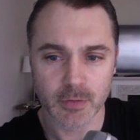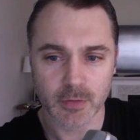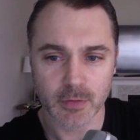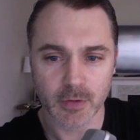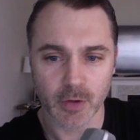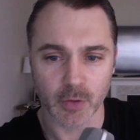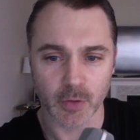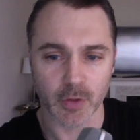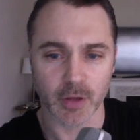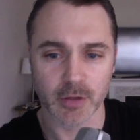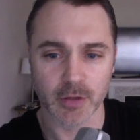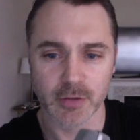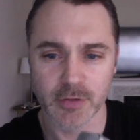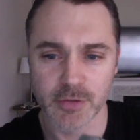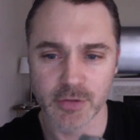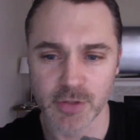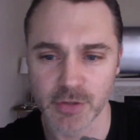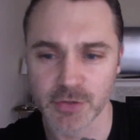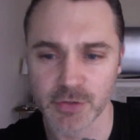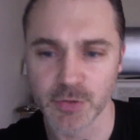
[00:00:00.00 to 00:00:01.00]
Okay,
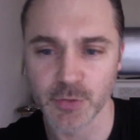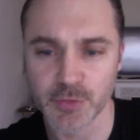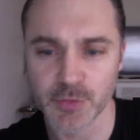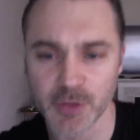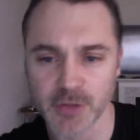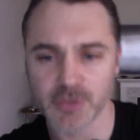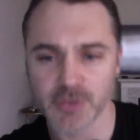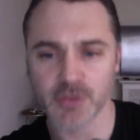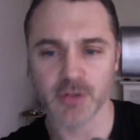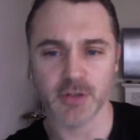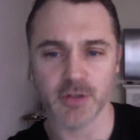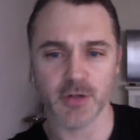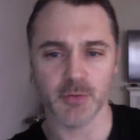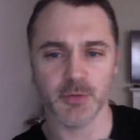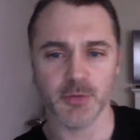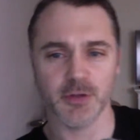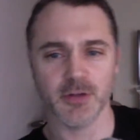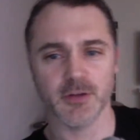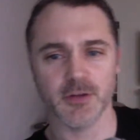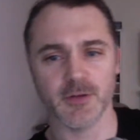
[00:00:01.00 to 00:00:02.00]
Jishnu says you can hear
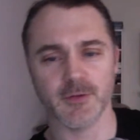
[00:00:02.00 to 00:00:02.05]
me.